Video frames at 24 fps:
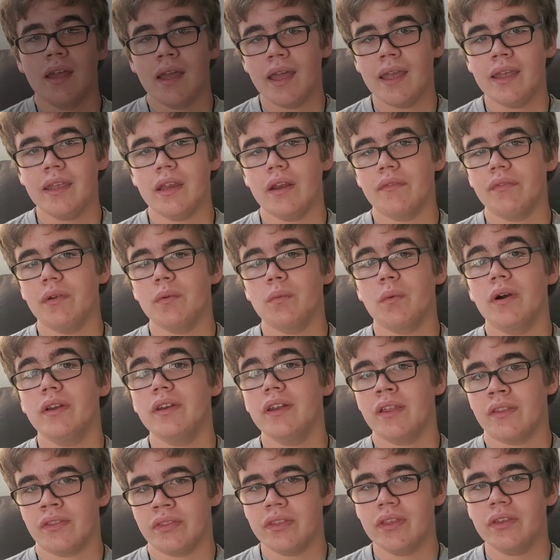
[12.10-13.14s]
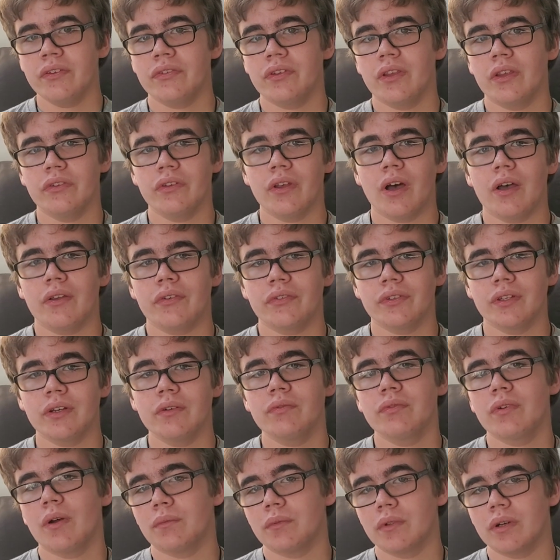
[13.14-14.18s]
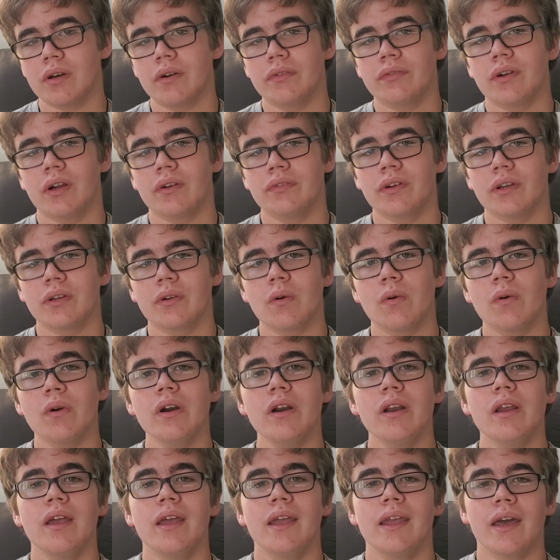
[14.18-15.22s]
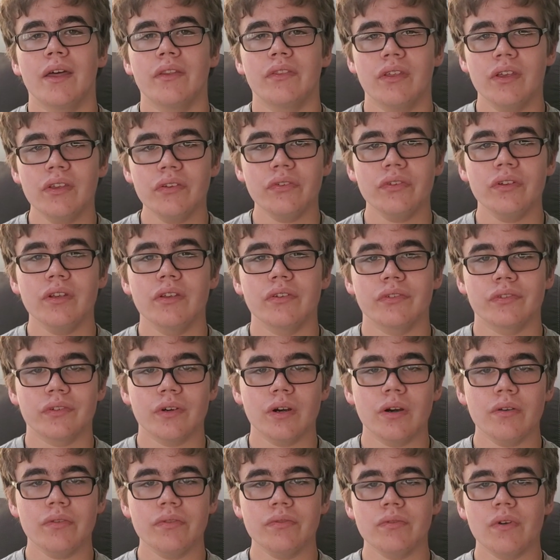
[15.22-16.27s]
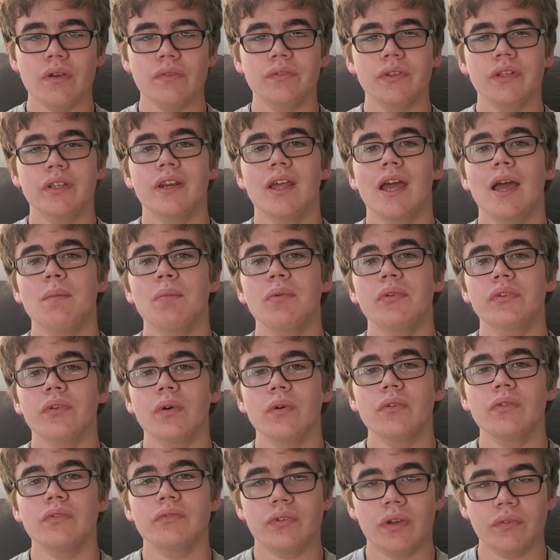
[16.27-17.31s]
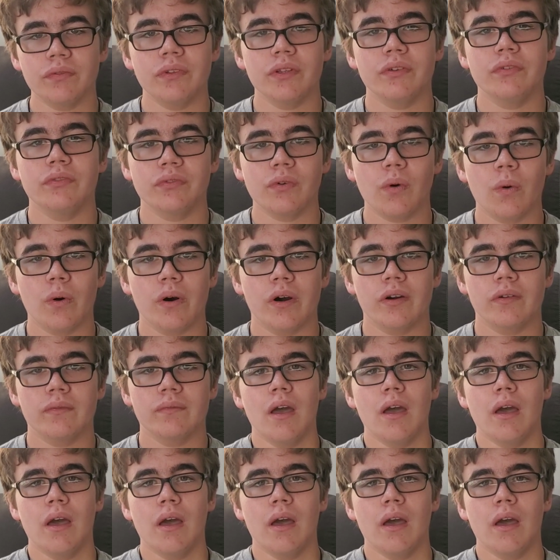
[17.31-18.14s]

Hey everyone, this is Austin from the NERF Fi Corps, and this is NERF Thrifting episode 54.